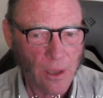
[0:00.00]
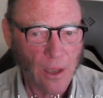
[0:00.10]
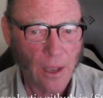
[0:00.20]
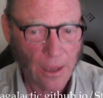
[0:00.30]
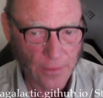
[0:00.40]

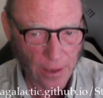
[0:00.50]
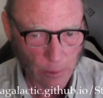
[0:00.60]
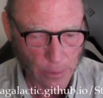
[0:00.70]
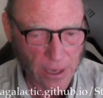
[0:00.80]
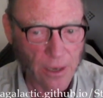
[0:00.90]
And that'll
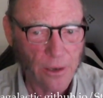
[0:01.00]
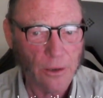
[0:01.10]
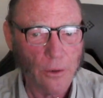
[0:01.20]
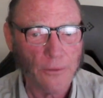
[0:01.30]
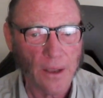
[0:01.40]
begin a
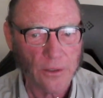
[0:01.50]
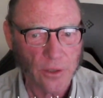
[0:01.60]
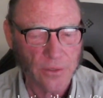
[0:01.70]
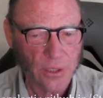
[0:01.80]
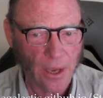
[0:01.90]
new phase
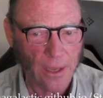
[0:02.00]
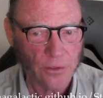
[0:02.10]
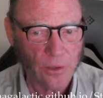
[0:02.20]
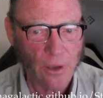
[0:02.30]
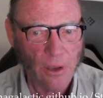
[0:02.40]
of science,